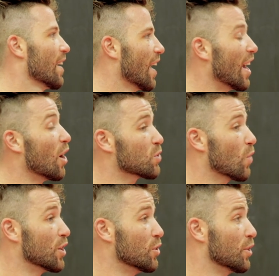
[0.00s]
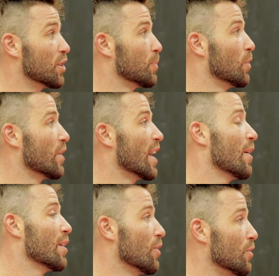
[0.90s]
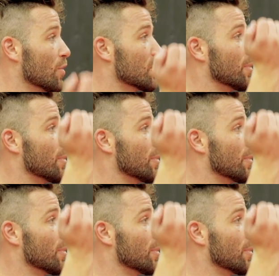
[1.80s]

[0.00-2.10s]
Jesus. And I was quite new to the sport. Now I know not